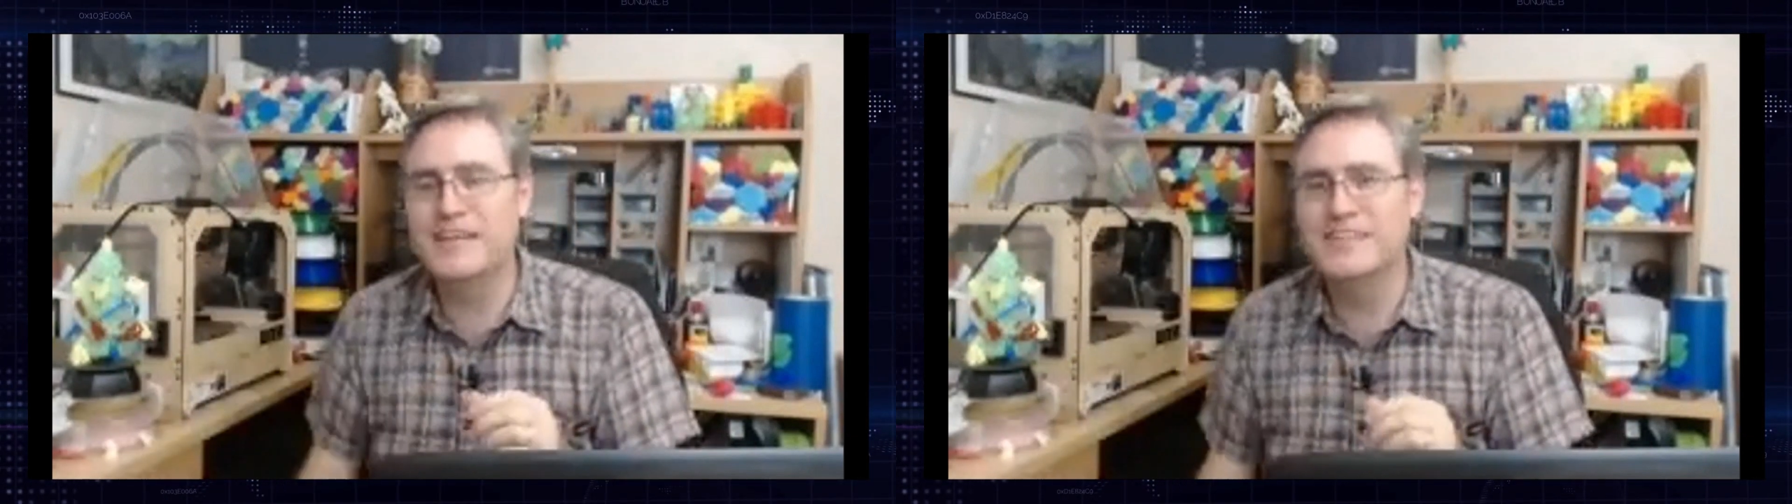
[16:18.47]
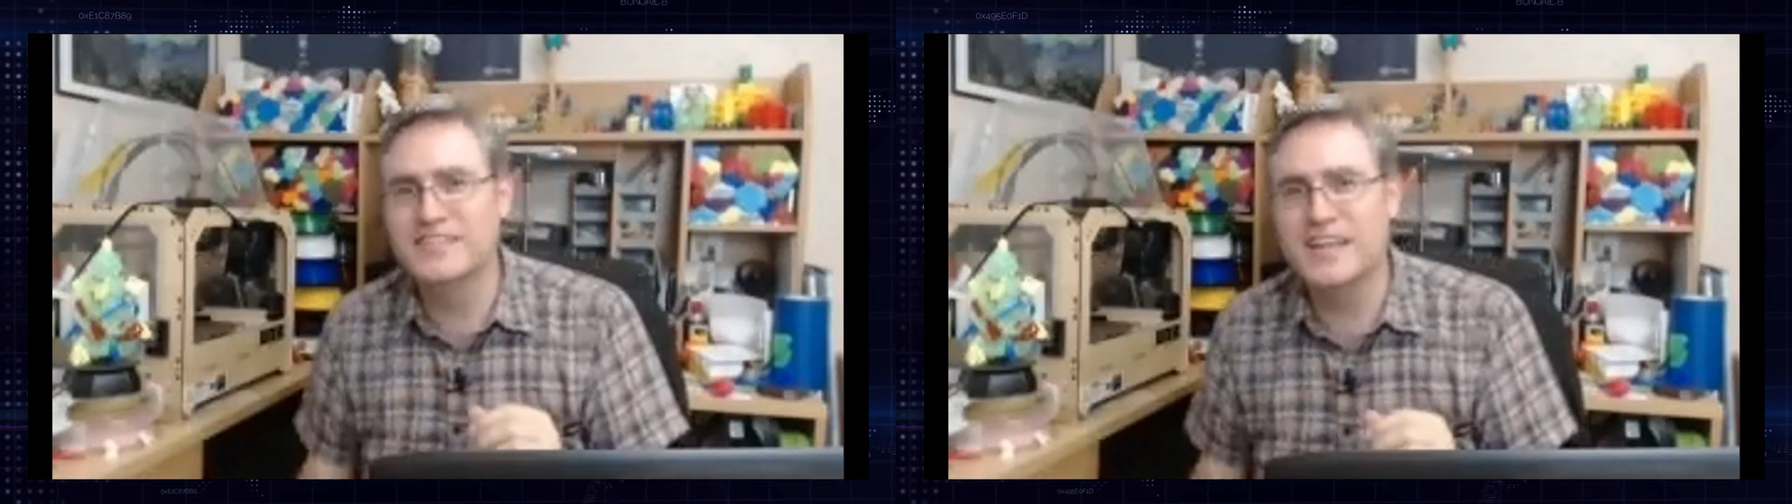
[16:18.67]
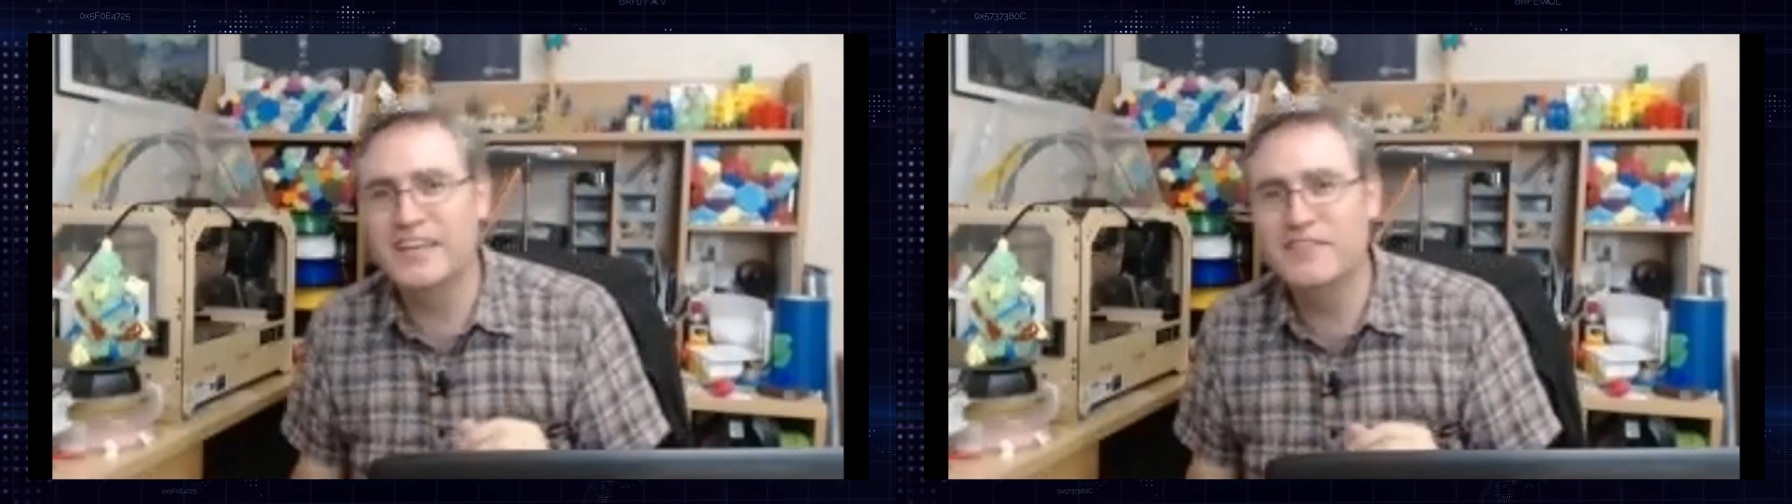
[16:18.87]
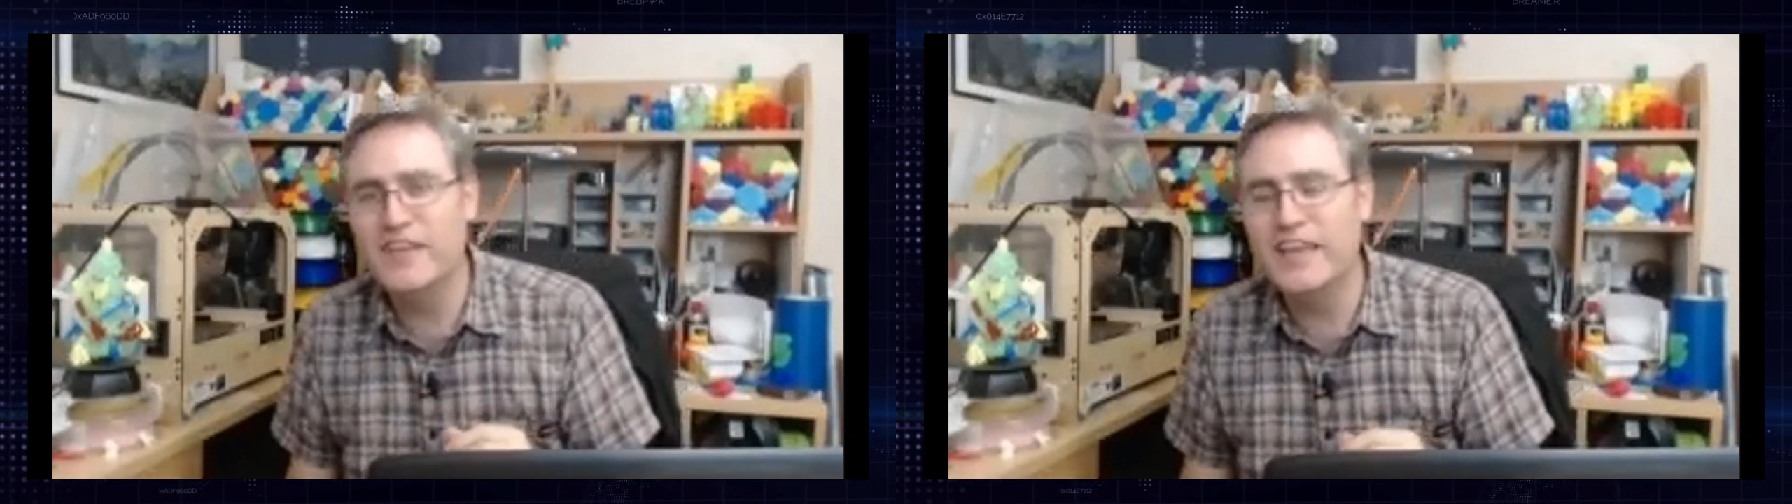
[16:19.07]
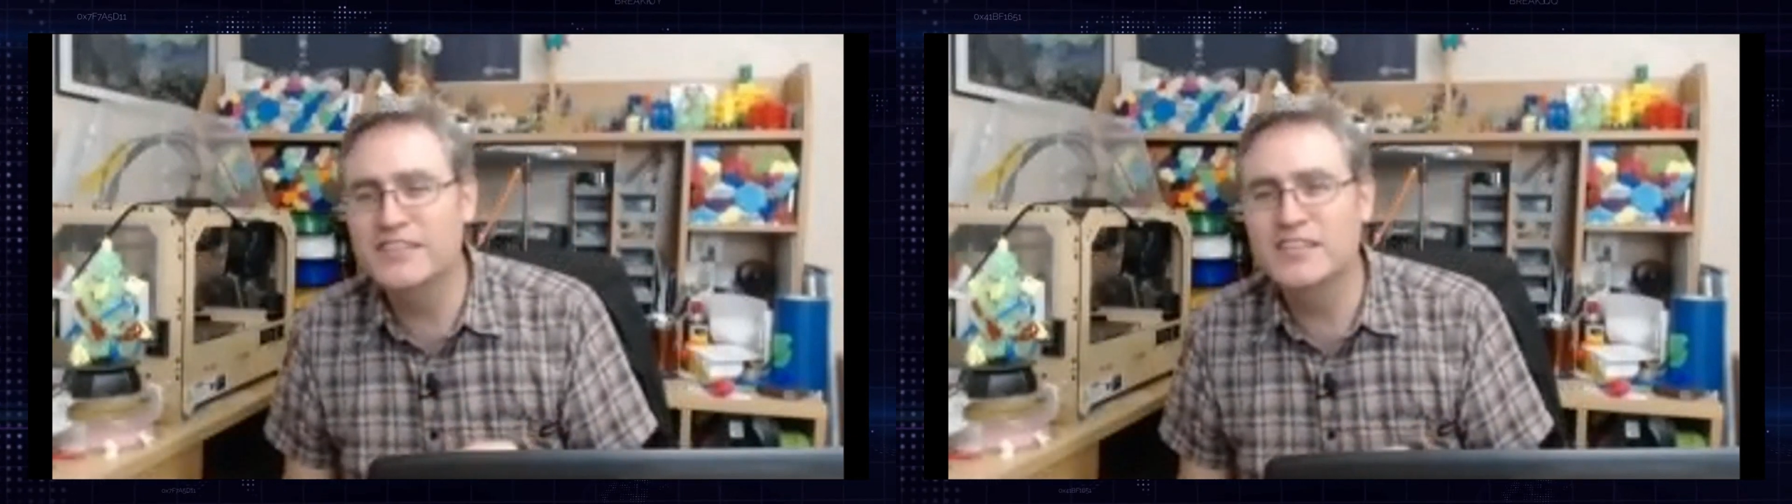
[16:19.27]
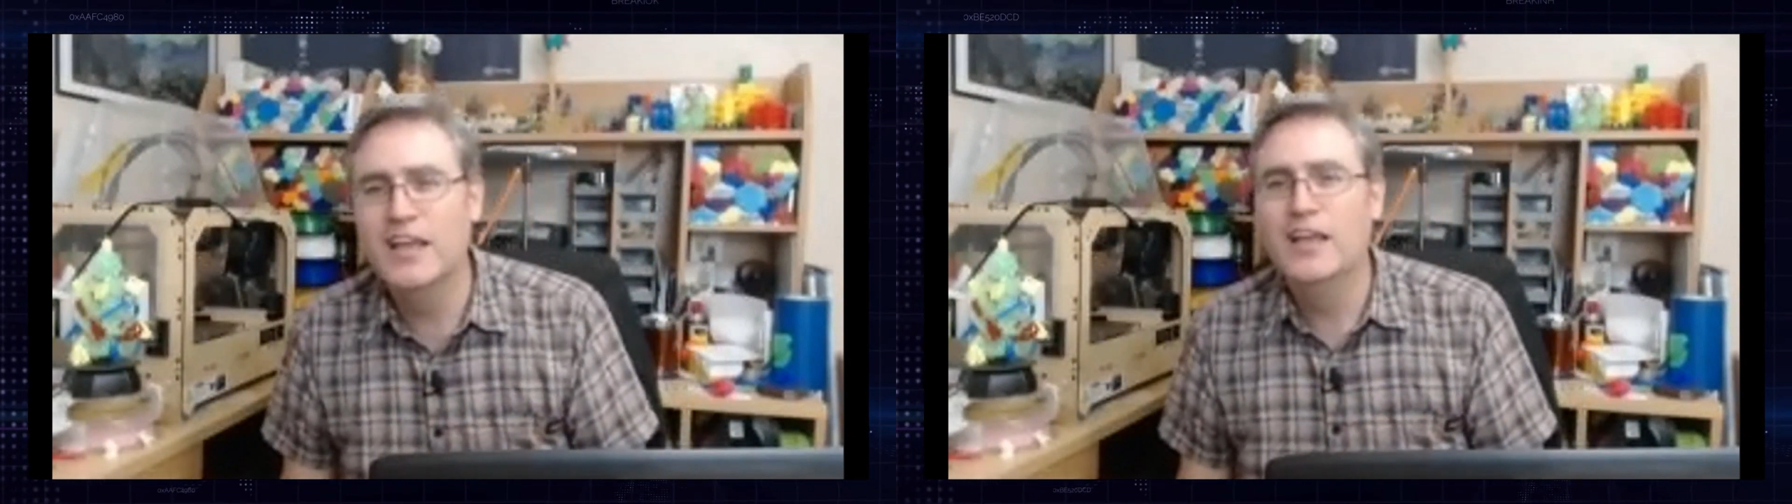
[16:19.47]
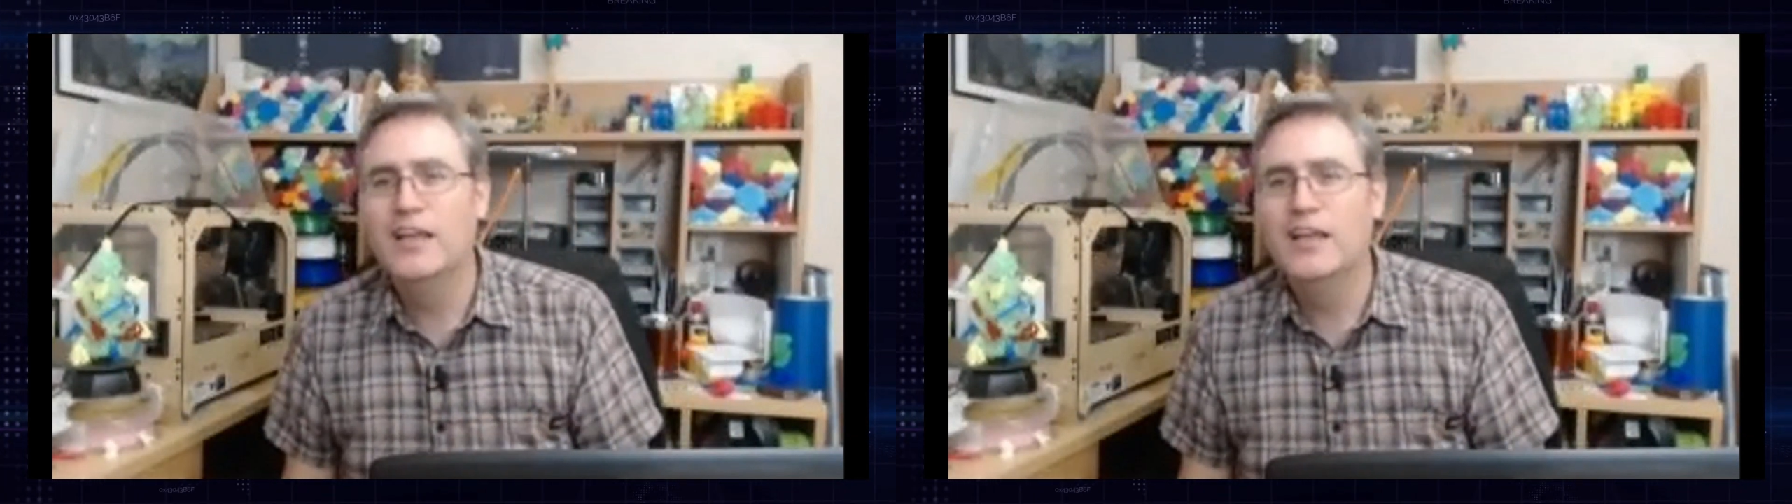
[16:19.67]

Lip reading: of my design phase,